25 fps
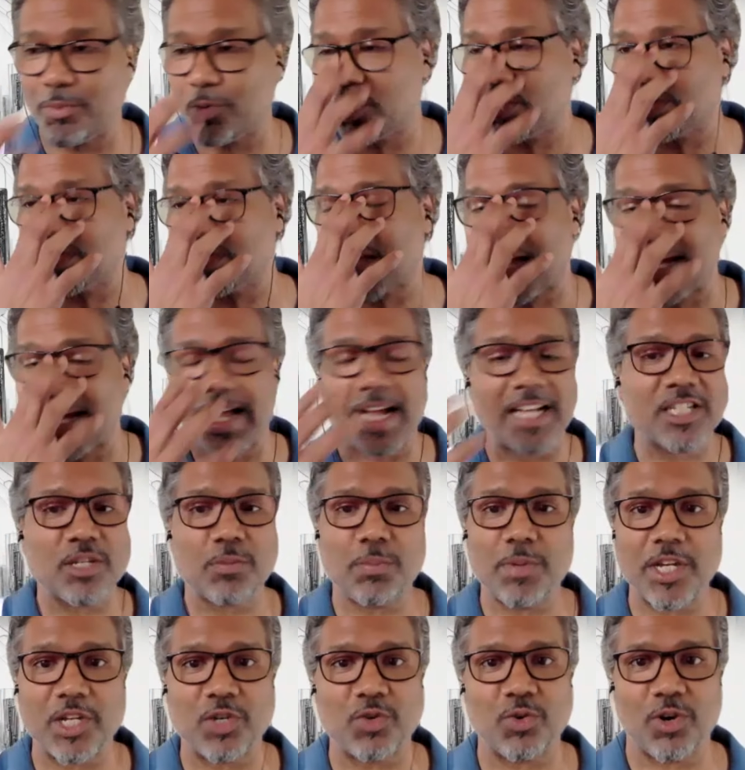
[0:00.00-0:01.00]
Because I
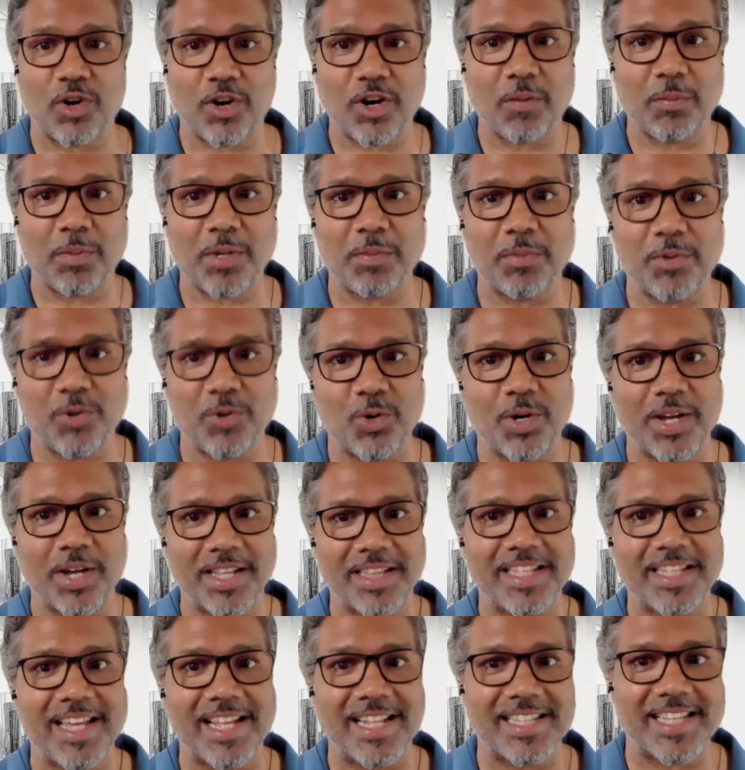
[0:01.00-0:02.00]
speak to a lot of people who are
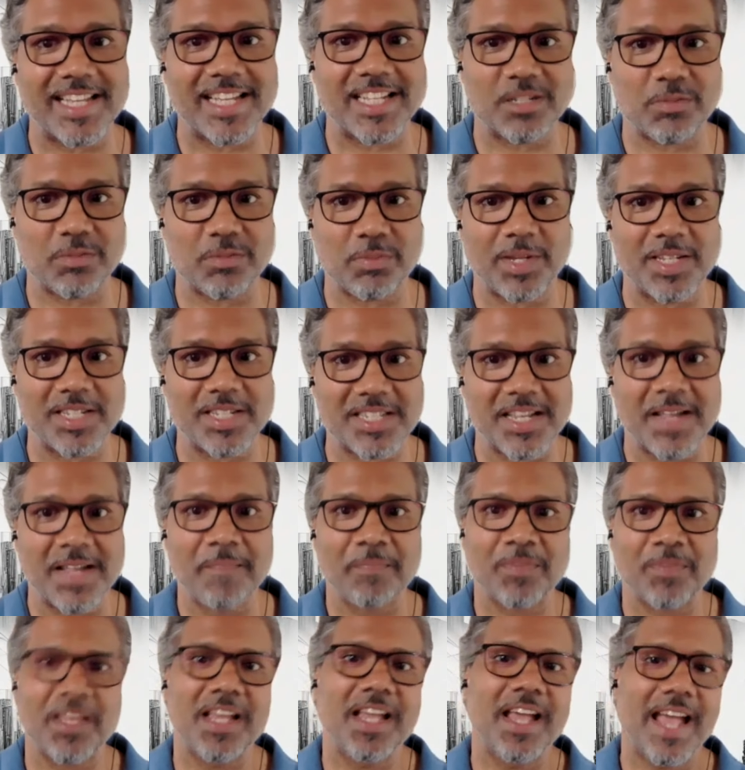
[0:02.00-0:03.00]
in the healthcare space,
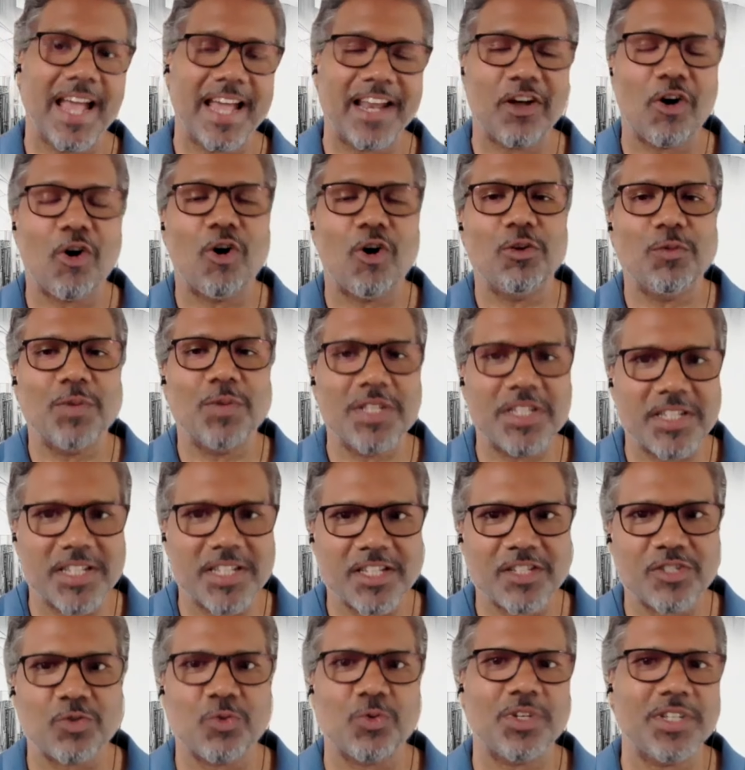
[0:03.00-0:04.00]
and I always
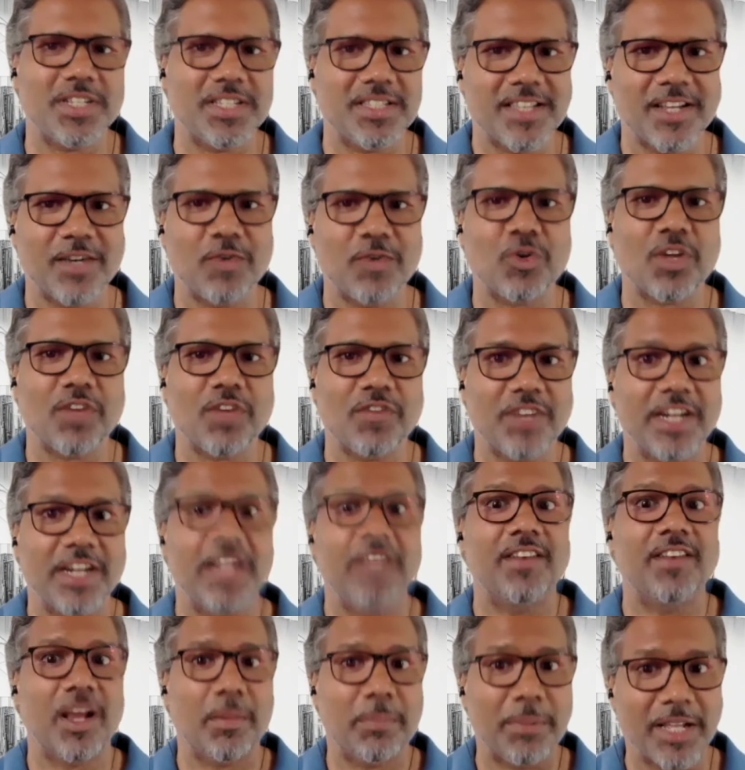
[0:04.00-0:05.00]
hear stories that, okay, we are
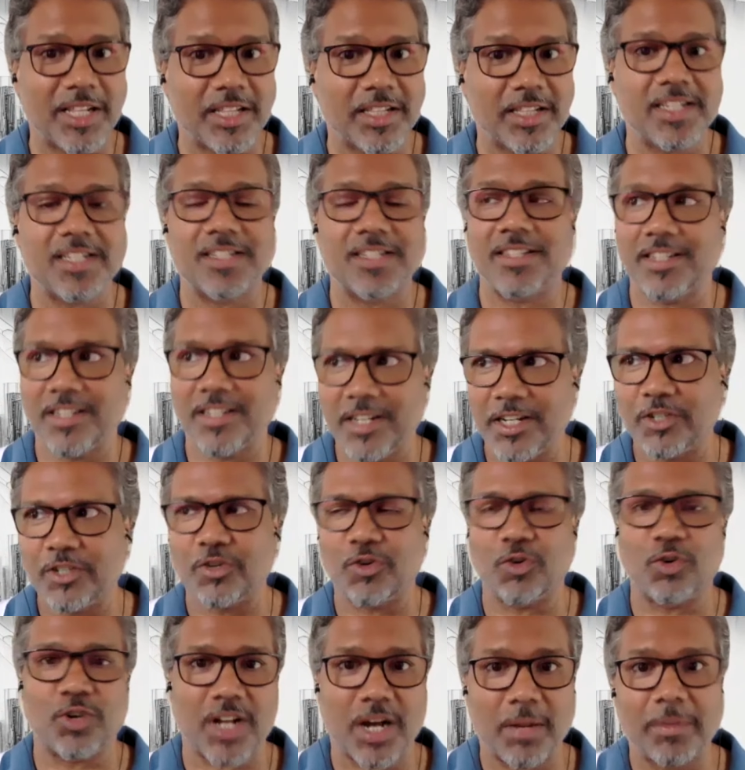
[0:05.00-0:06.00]
developing this and it
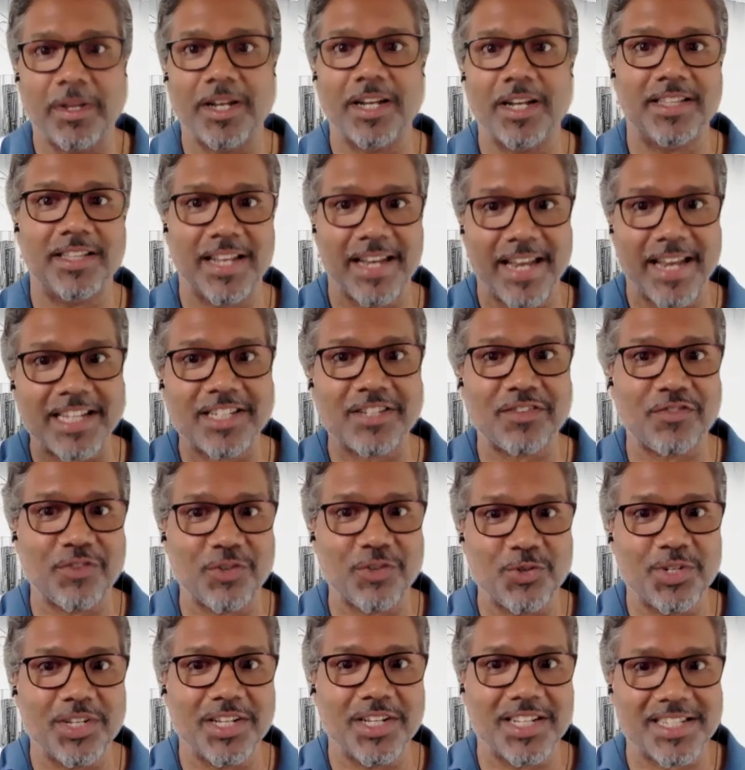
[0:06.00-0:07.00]
could come in the next
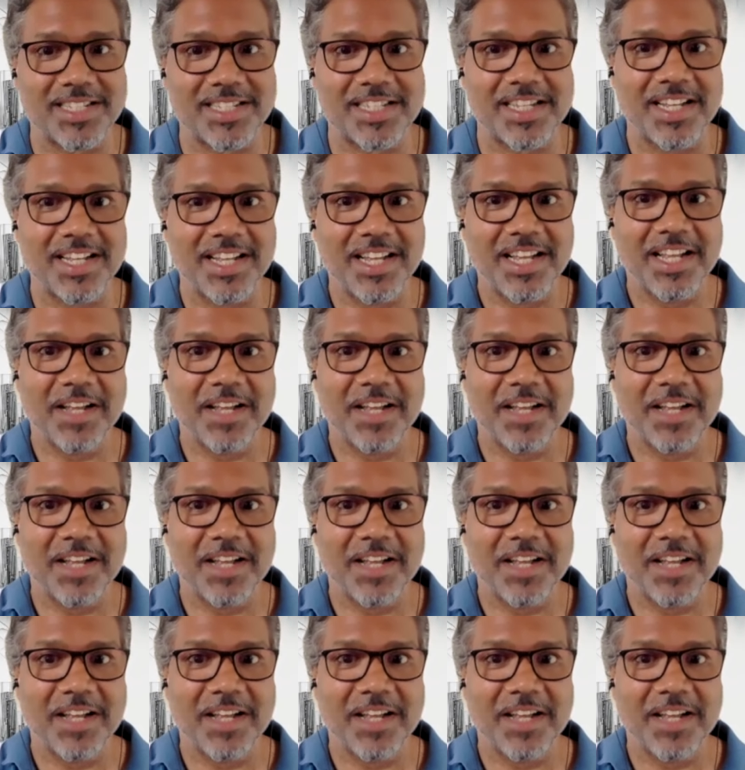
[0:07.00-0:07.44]
few years.